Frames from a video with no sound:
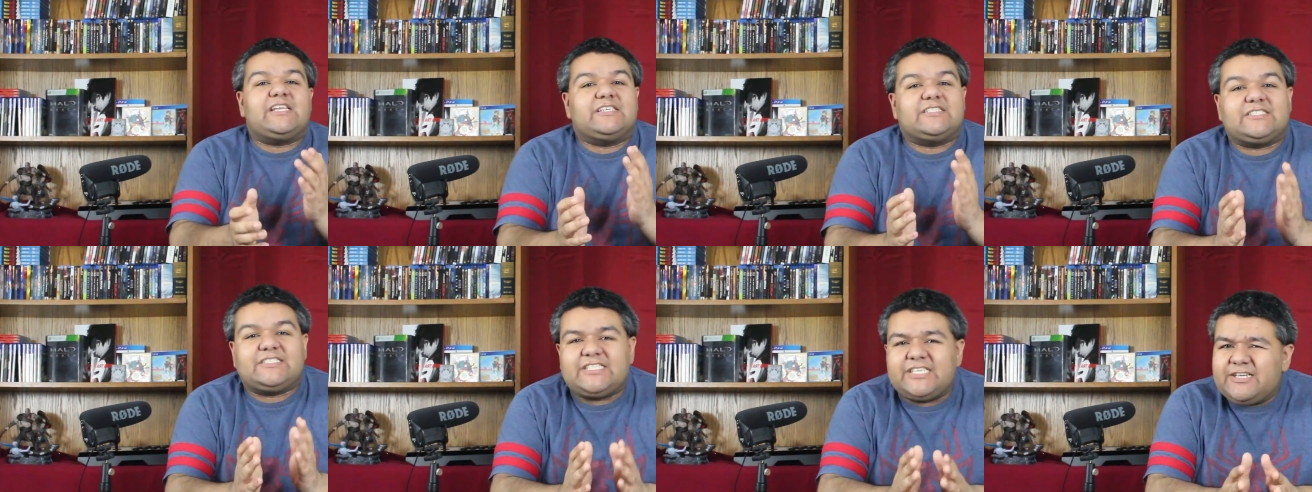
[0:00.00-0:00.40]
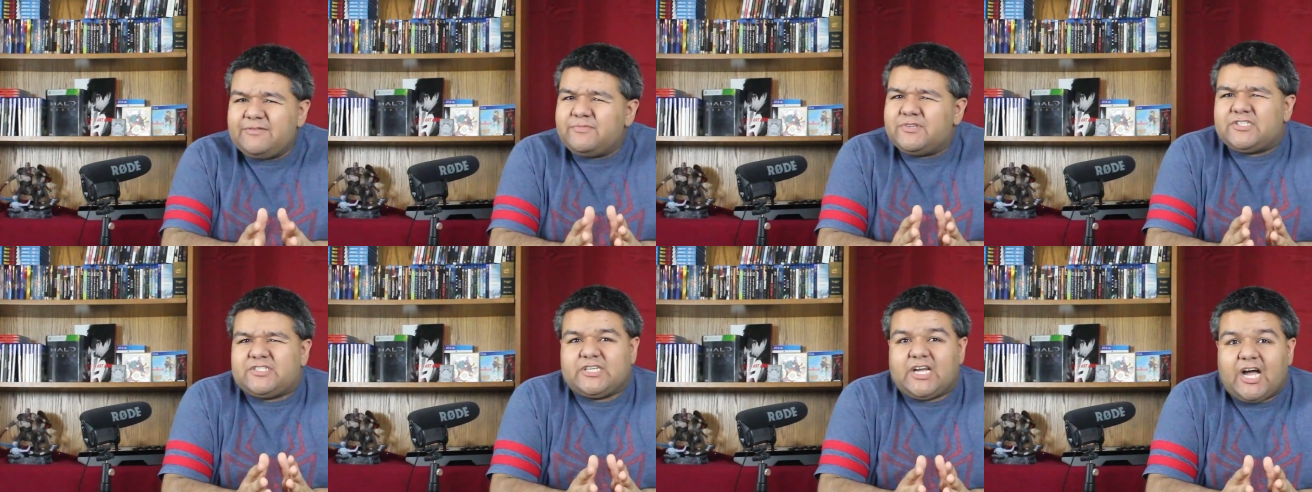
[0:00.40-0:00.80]
the
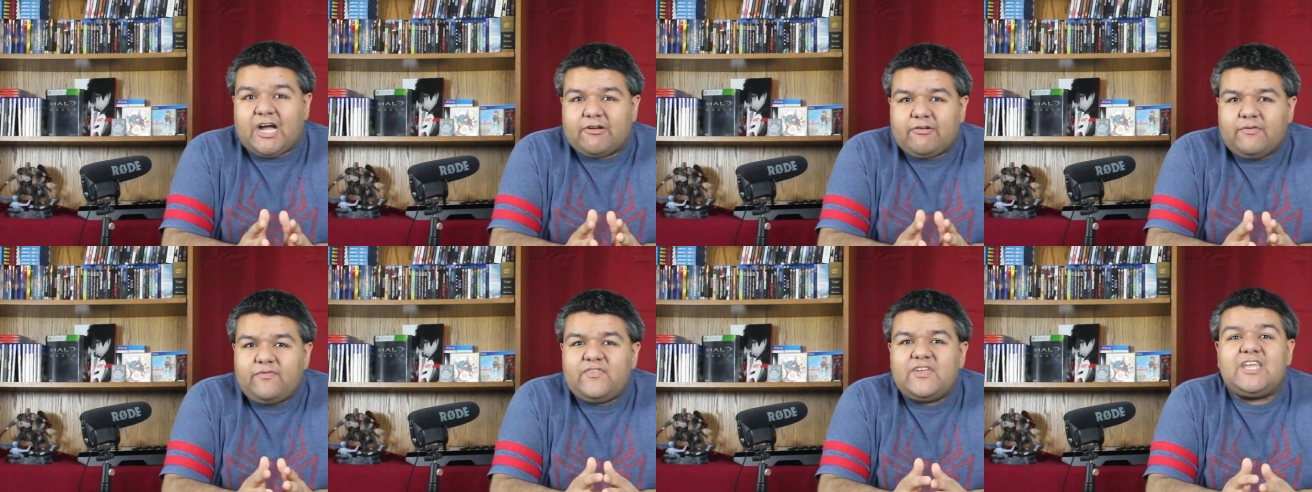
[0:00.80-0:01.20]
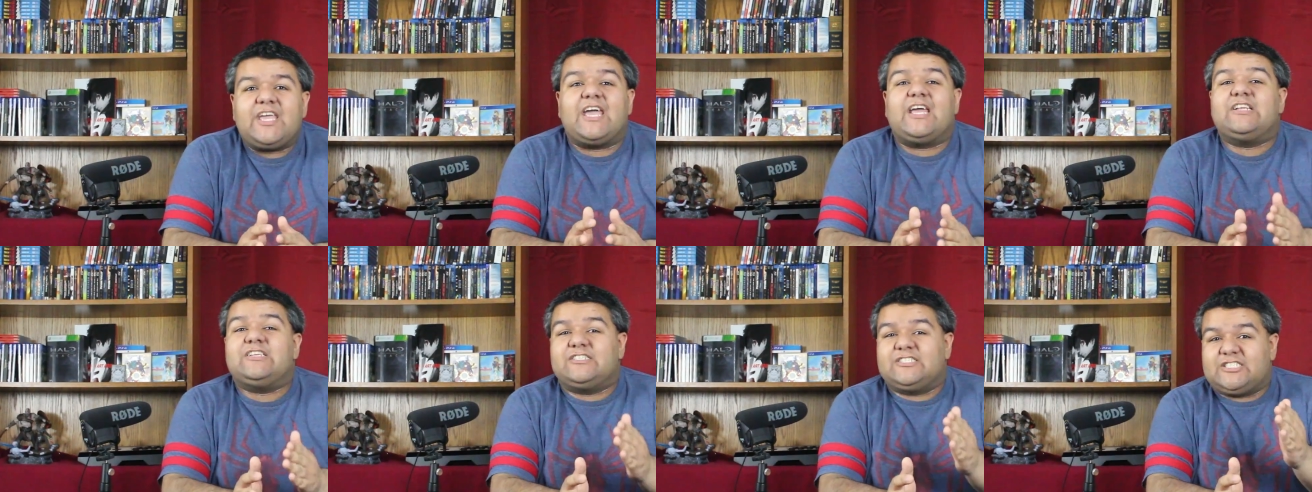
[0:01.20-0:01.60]
cinematography
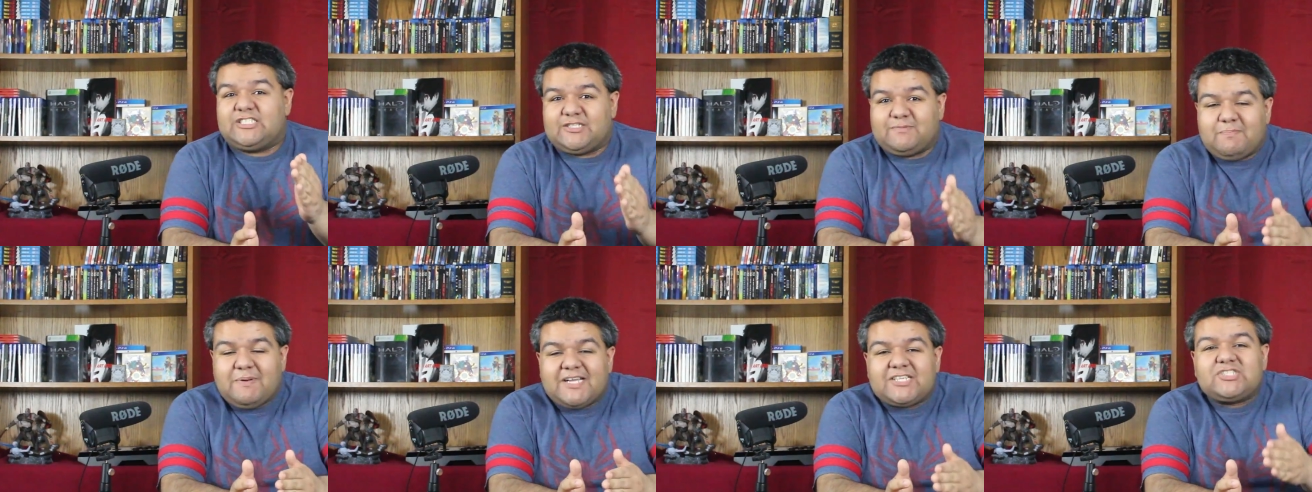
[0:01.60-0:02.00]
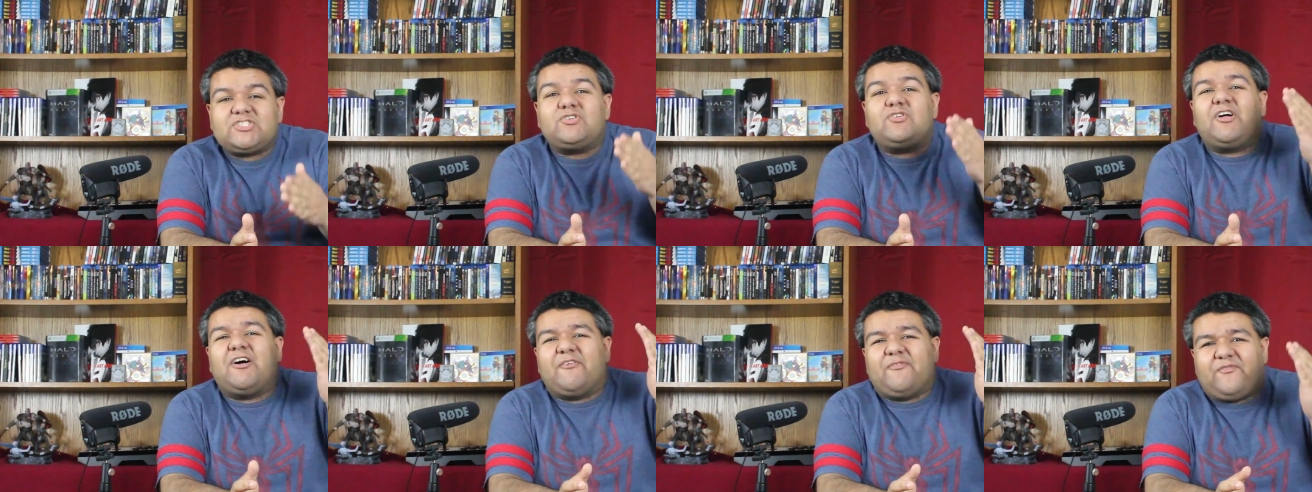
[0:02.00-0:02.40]
and the
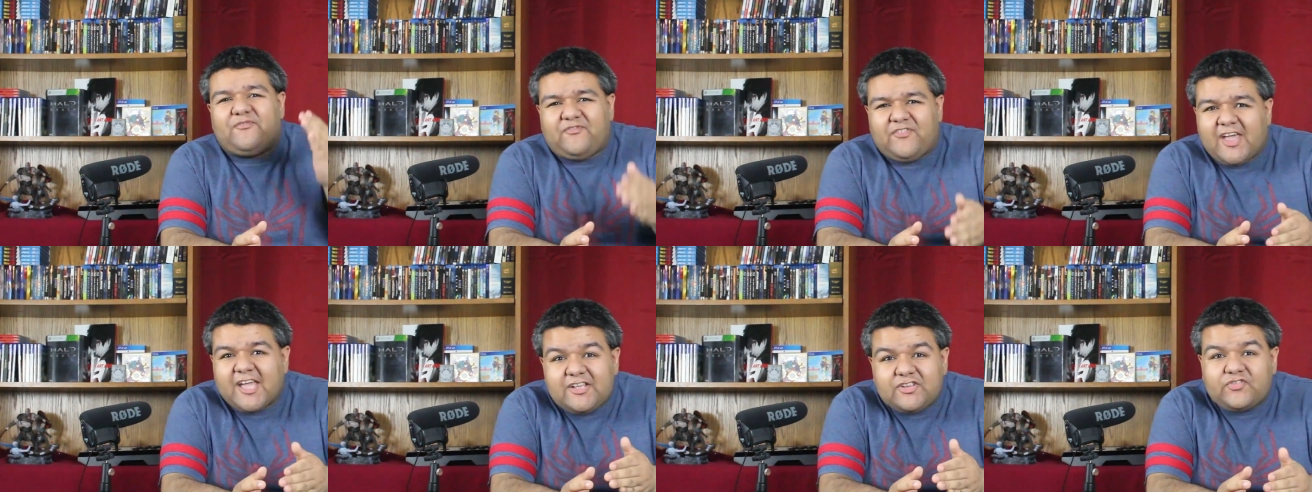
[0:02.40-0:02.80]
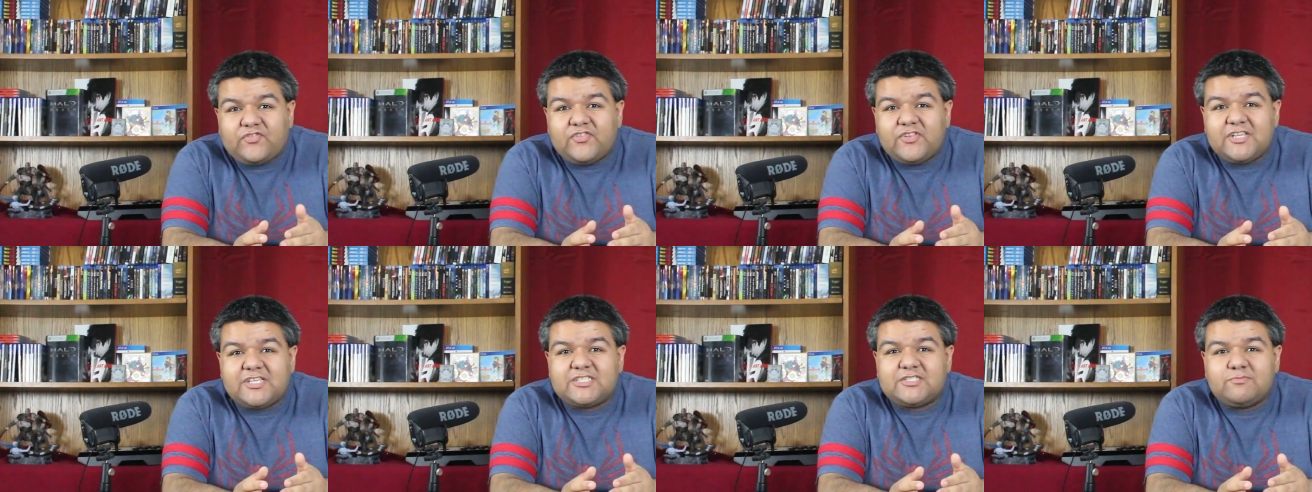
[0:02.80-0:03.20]
special effects
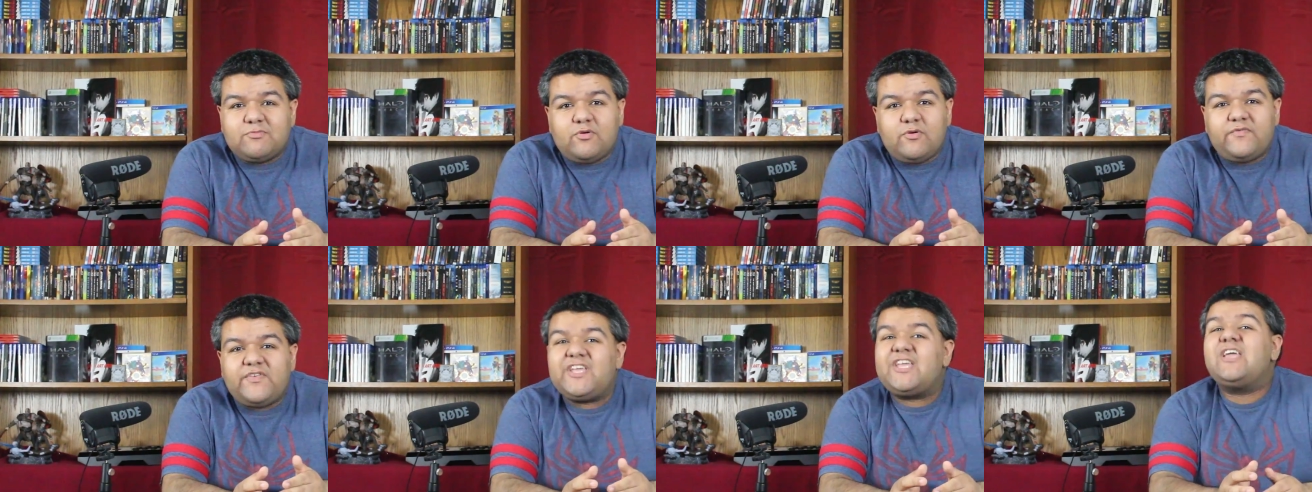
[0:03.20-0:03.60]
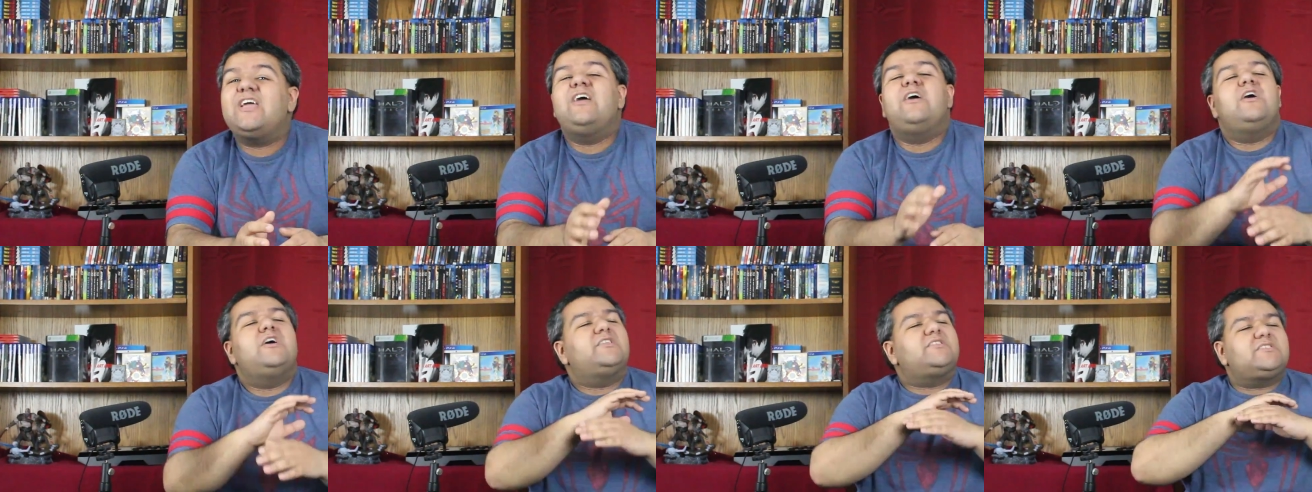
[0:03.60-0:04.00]
for this movie,
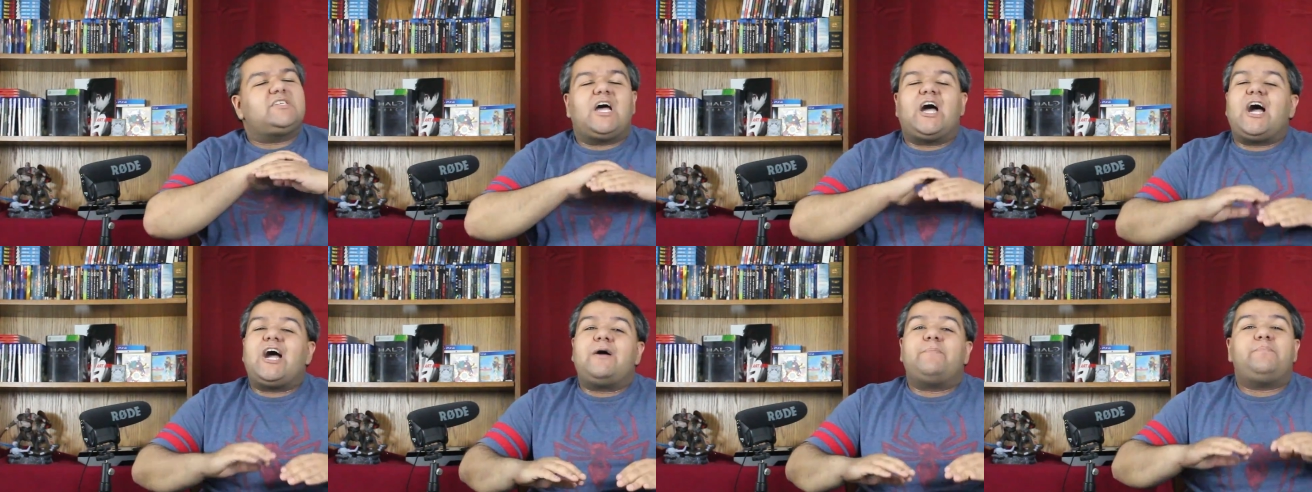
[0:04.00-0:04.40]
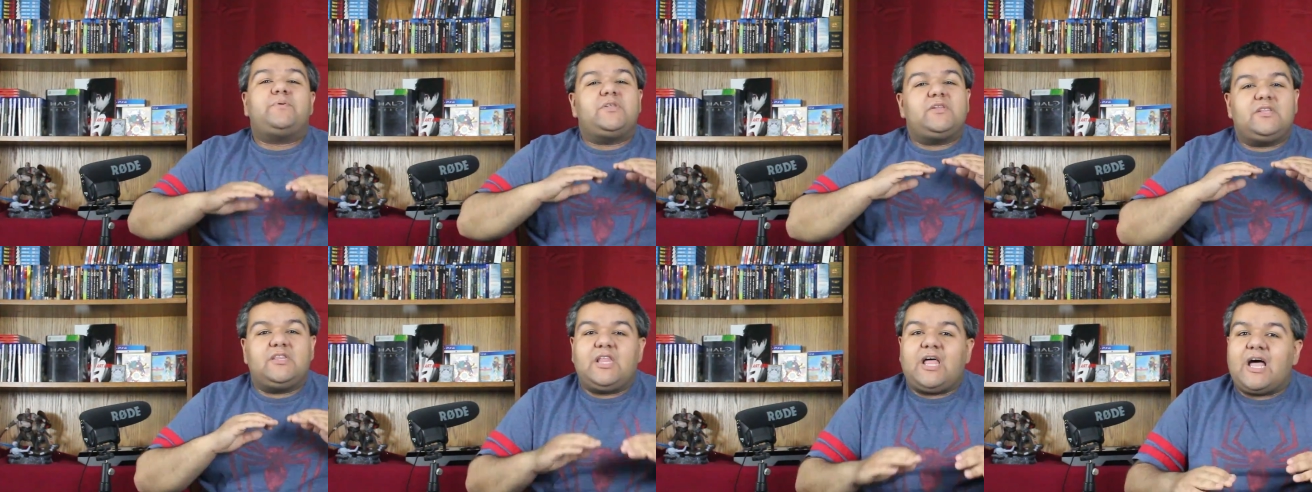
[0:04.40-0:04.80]
top
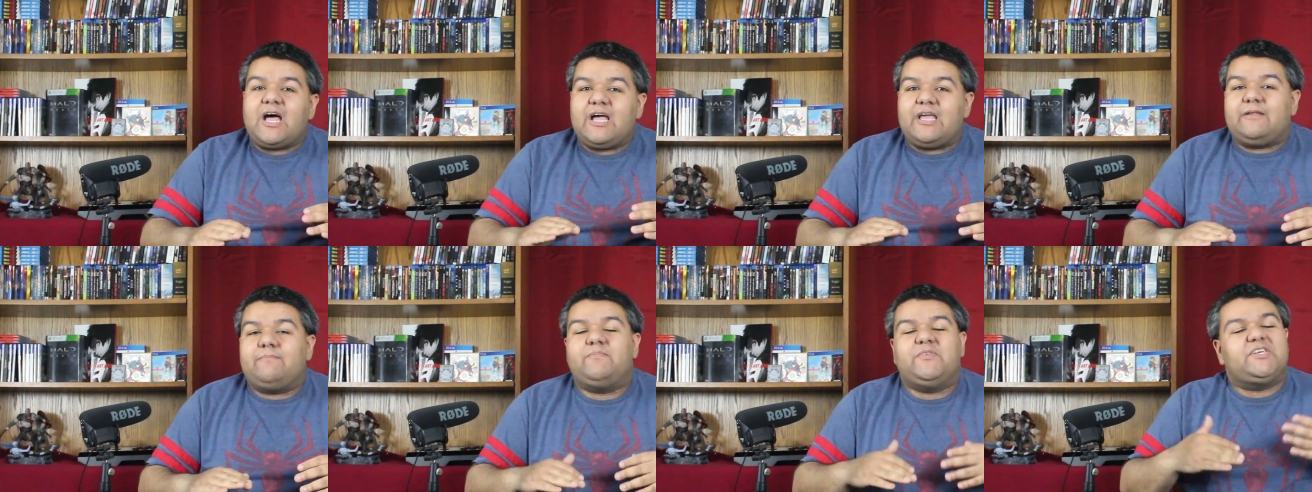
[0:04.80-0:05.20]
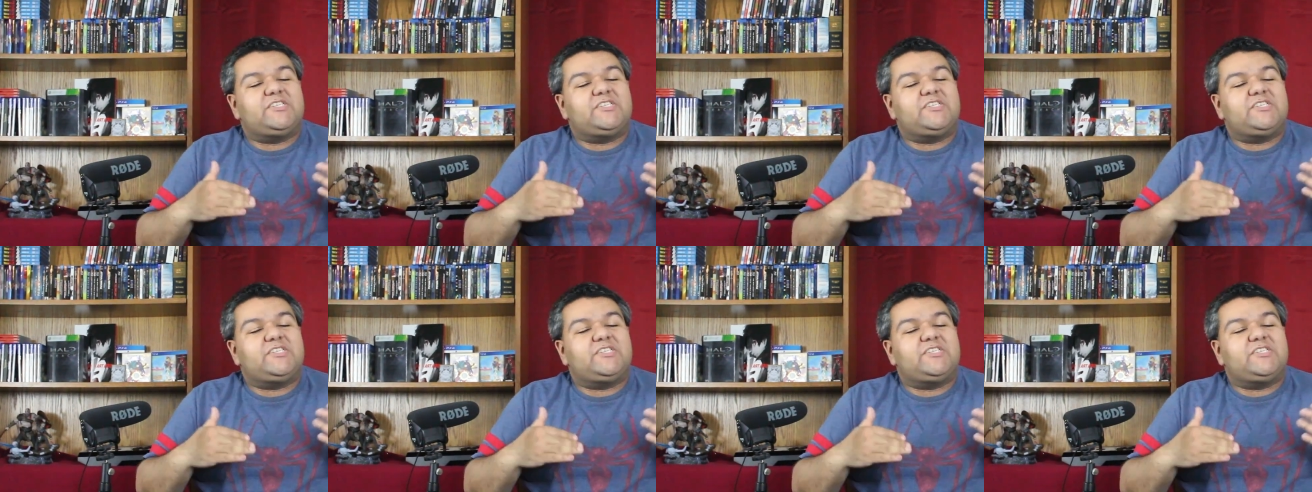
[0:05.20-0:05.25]
of the line.